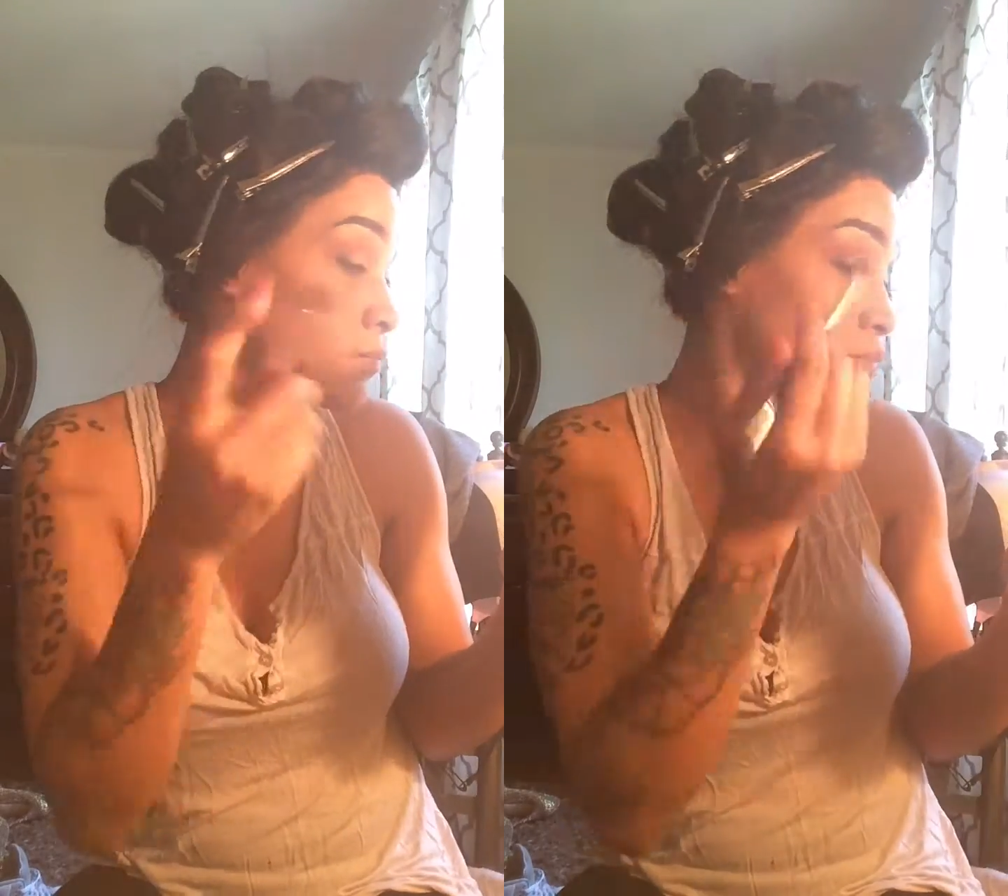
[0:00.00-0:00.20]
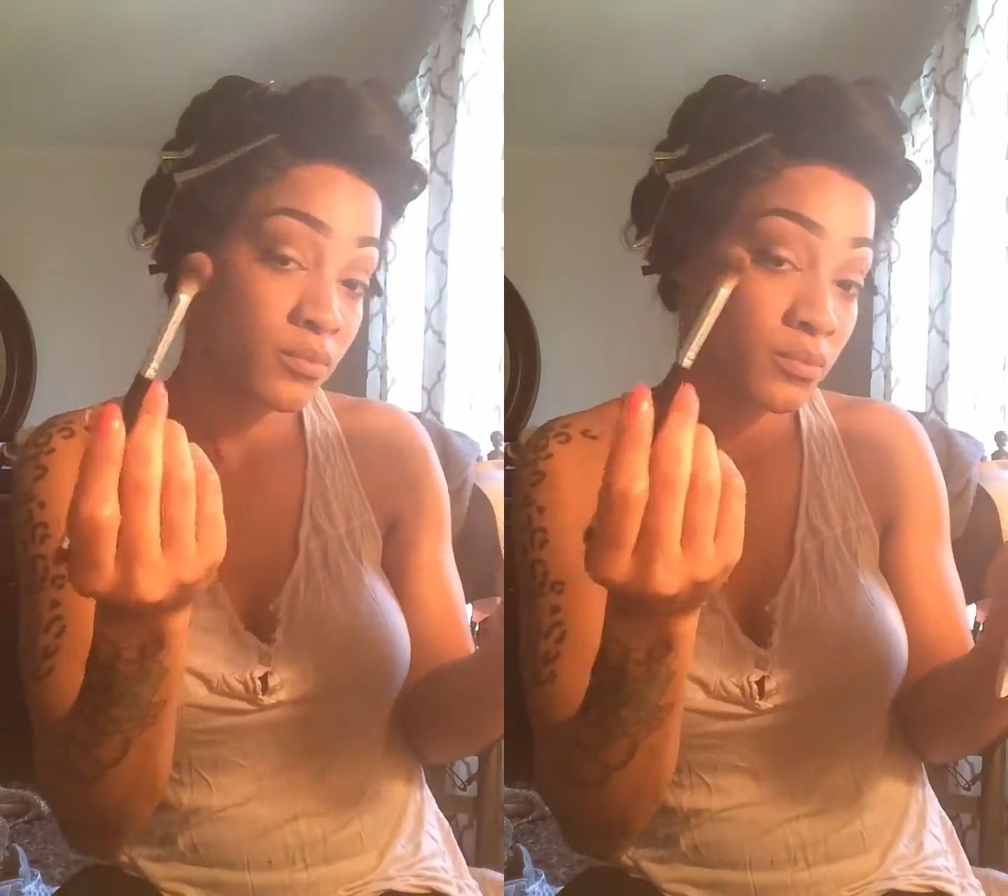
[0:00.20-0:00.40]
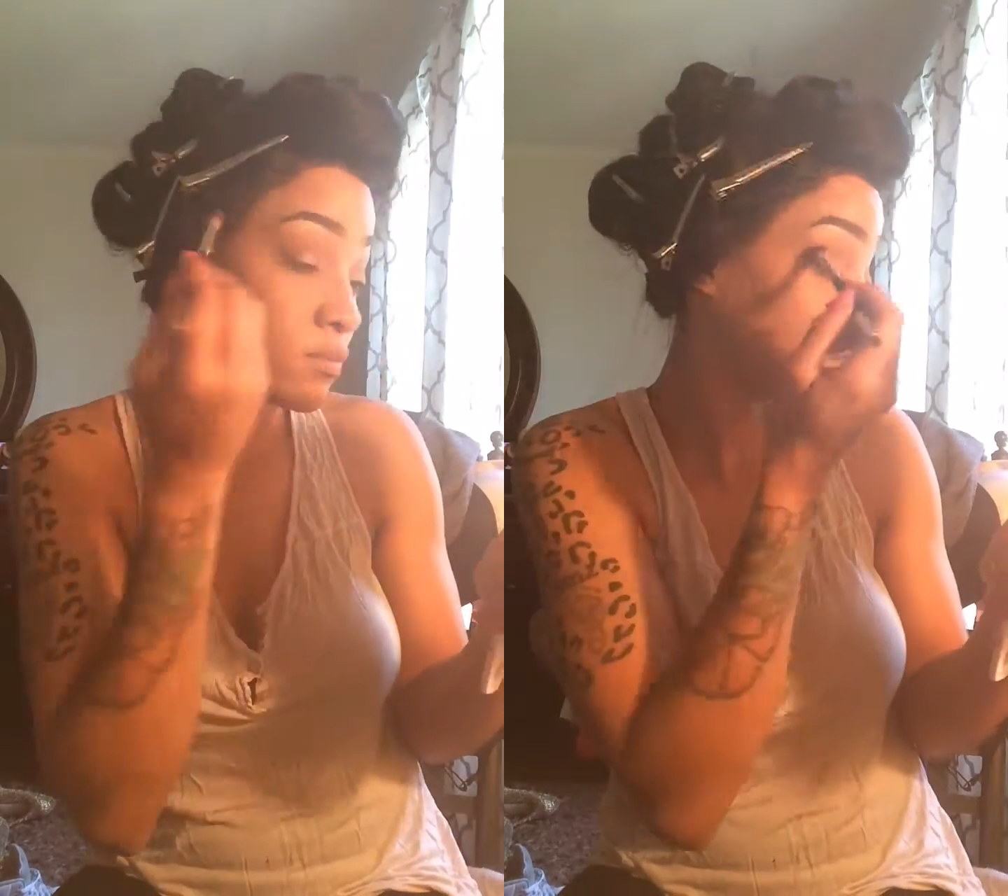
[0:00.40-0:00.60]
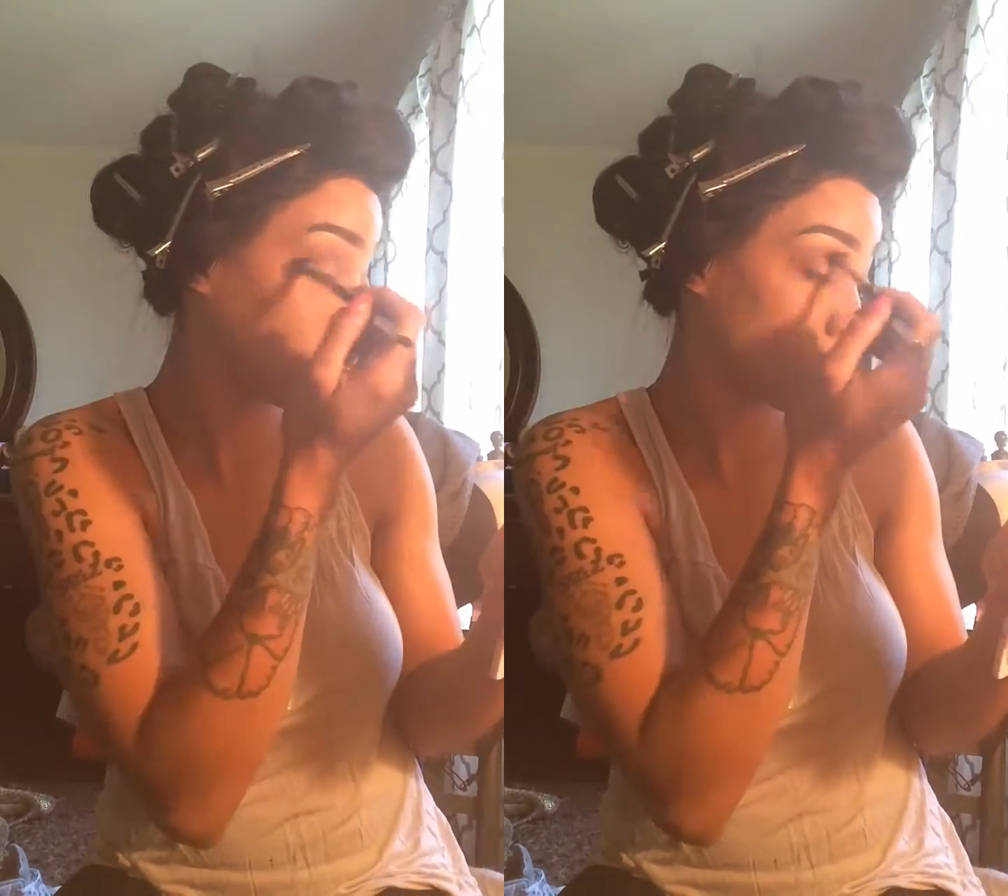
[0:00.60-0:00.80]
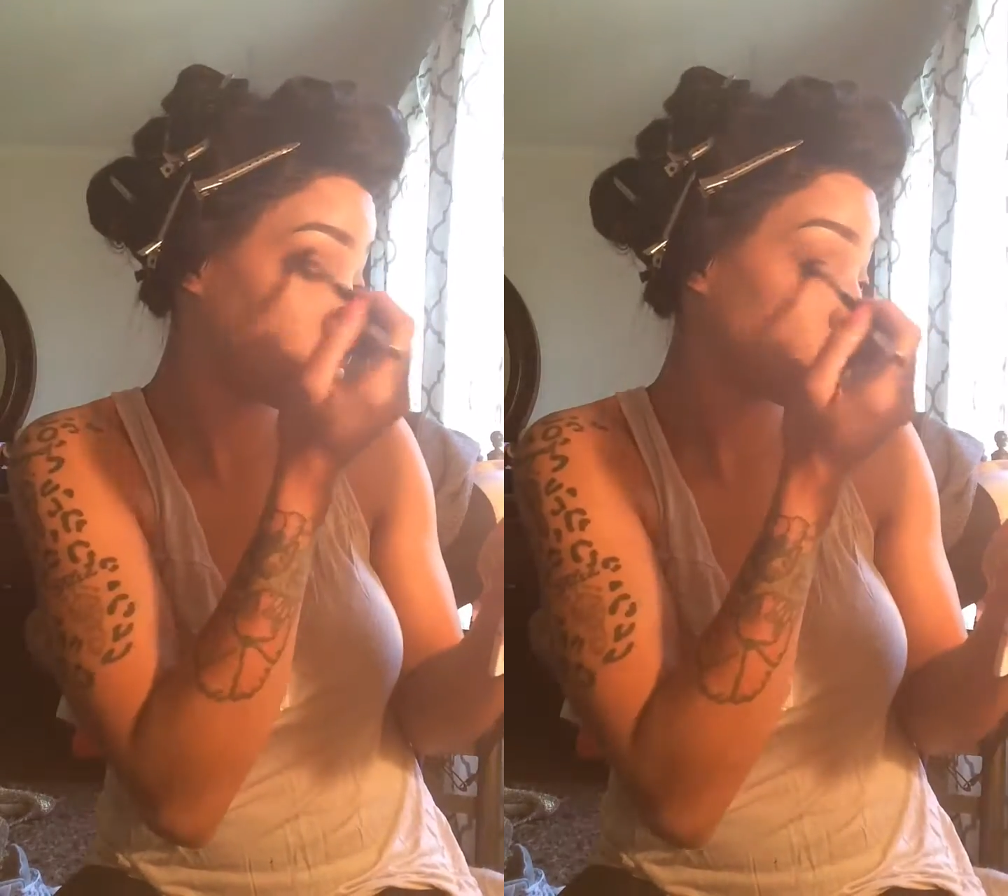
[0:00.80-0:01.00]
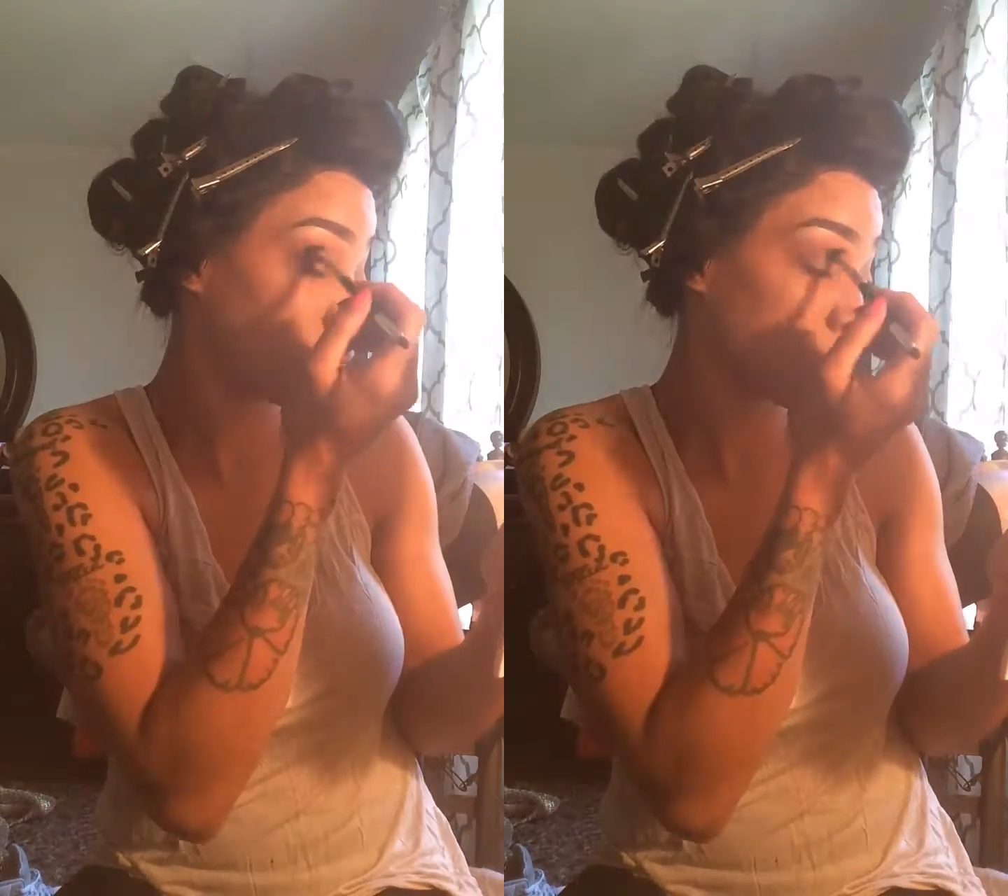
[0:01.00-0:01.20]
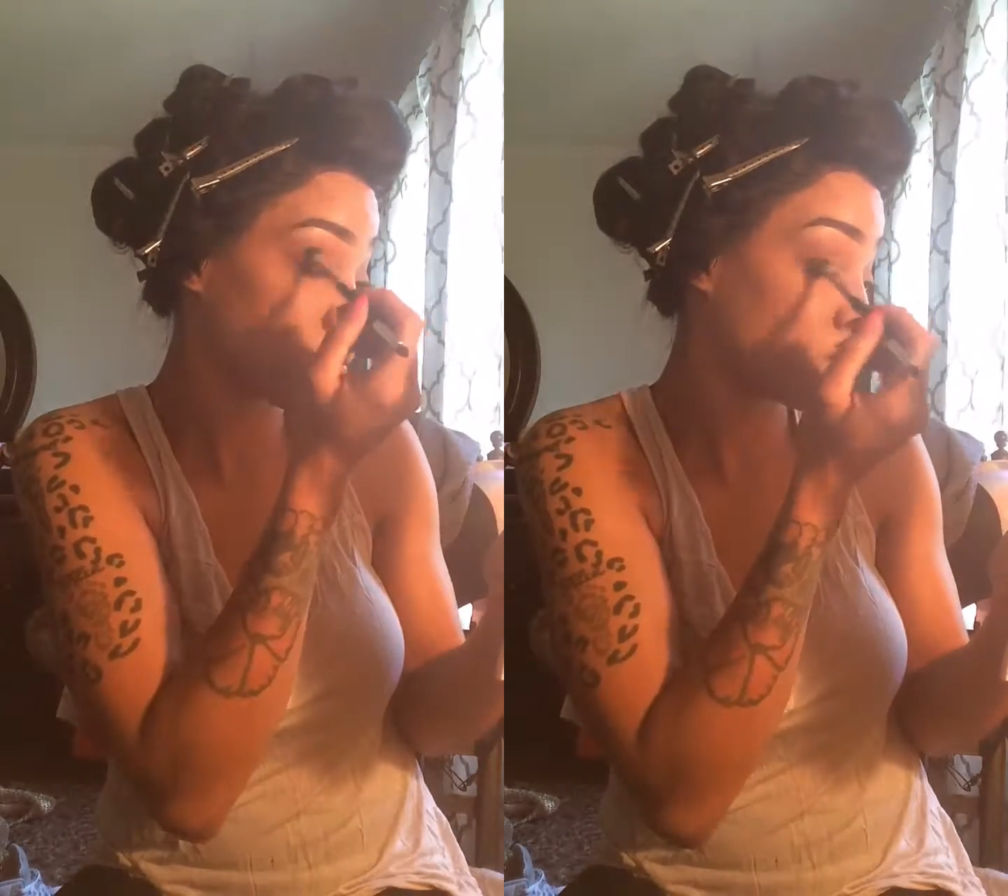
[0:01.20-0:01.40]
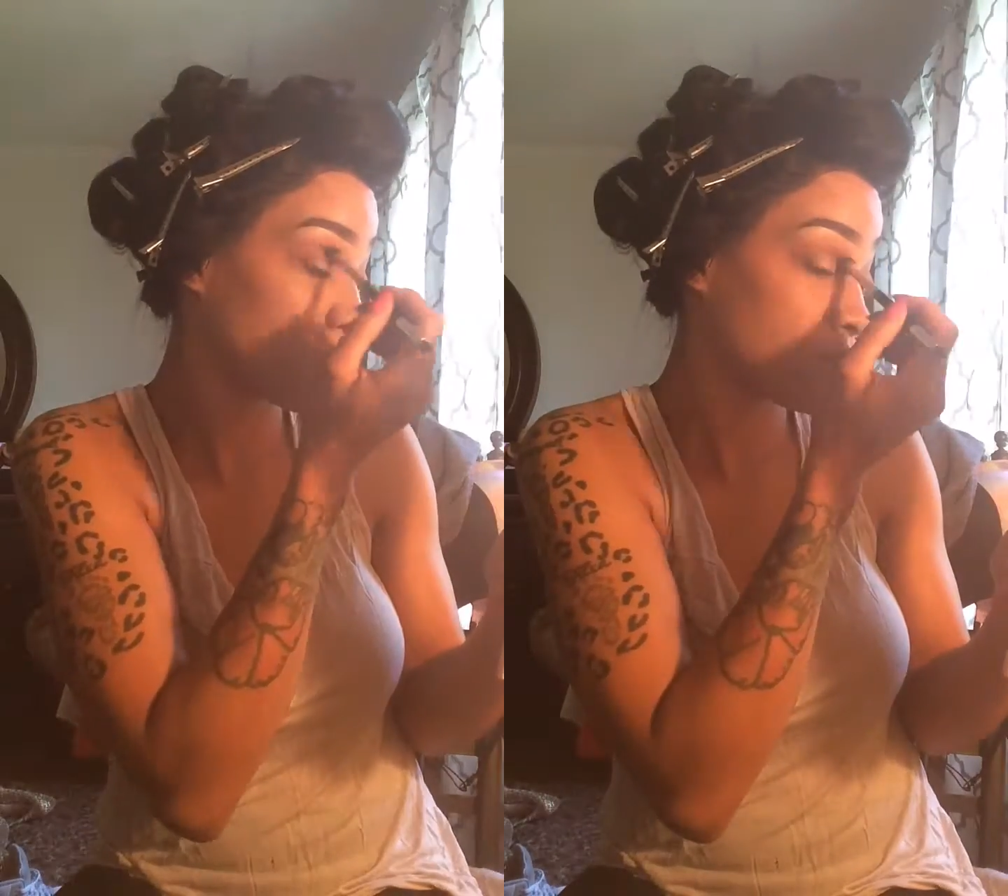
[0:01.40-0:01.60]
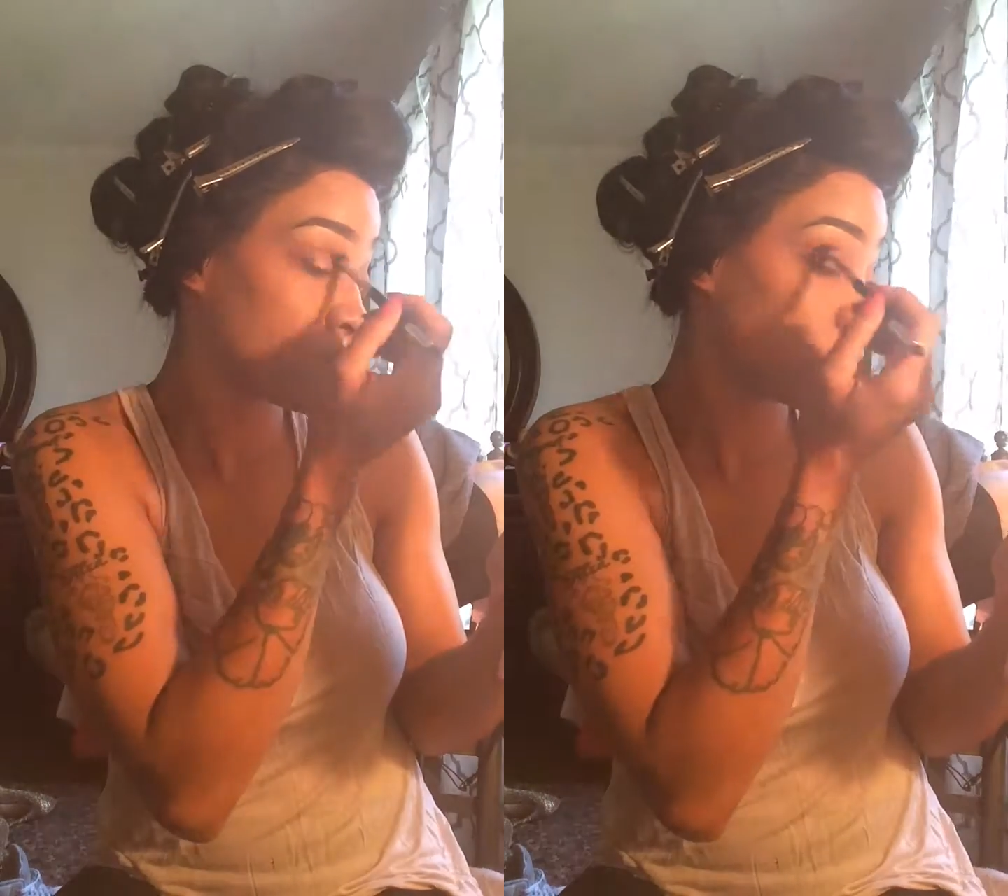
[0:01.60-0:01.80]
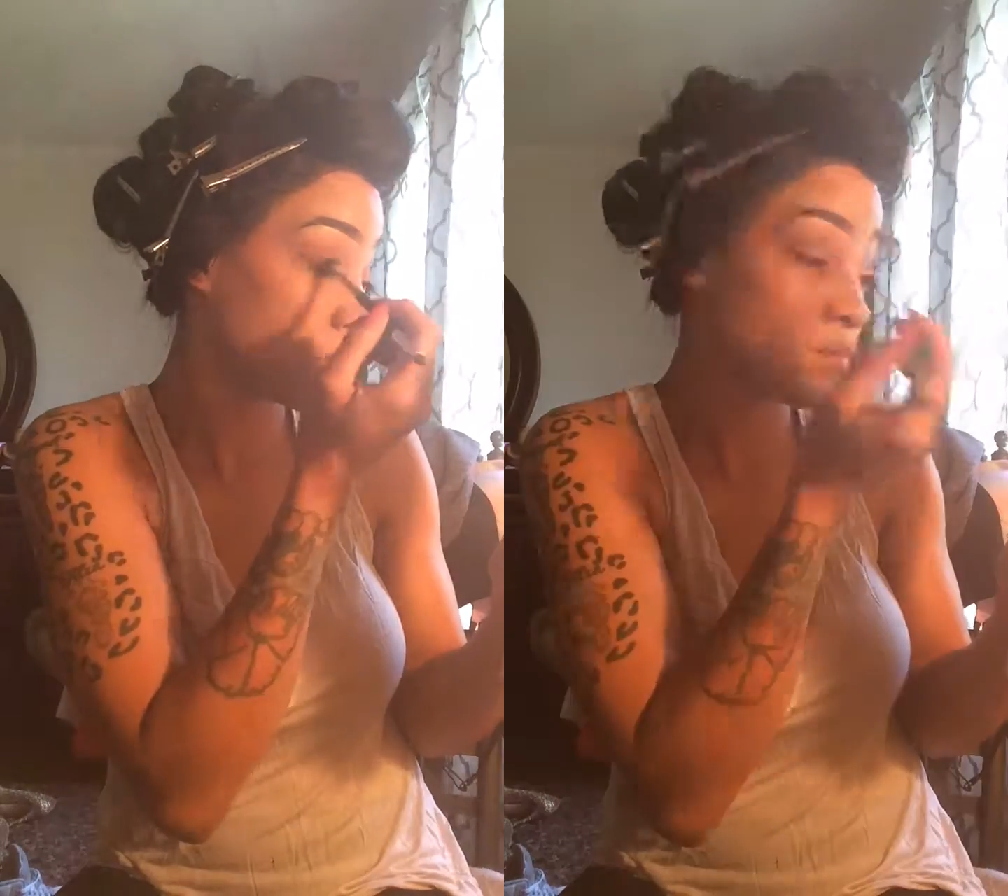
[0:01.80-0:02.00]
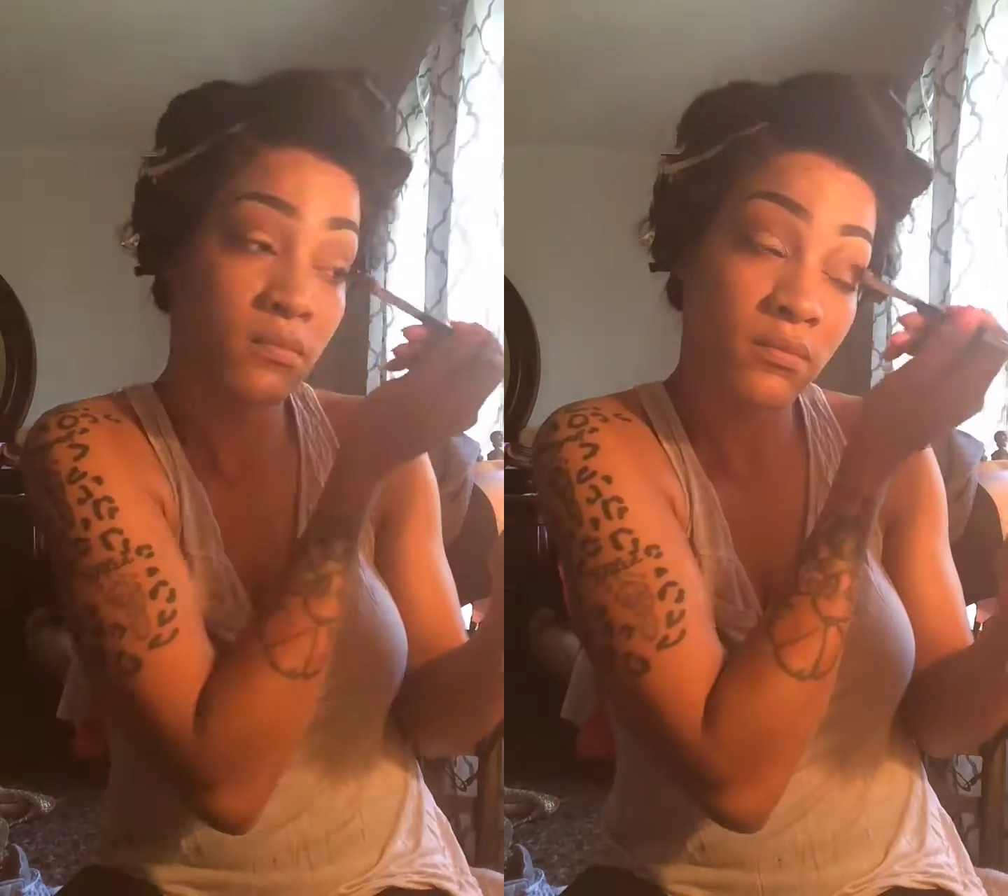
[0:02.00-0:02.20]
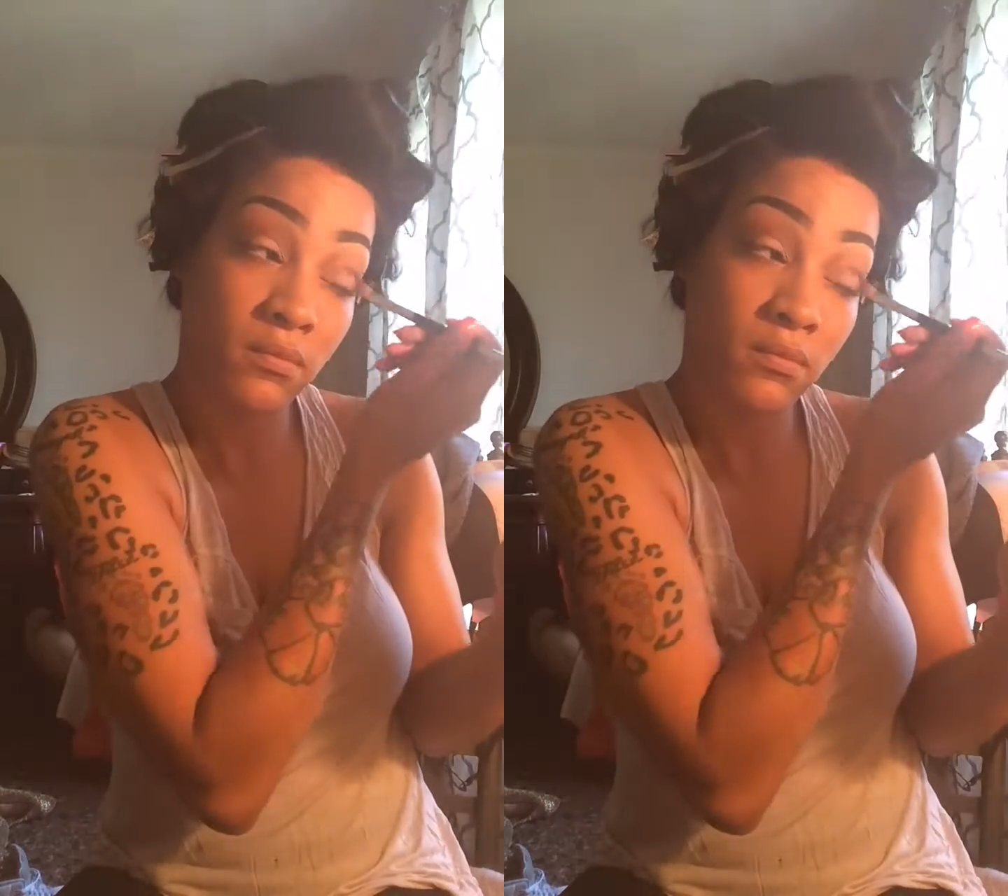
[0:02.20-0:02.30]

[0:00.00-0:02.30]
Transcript: which should be listed in the thing.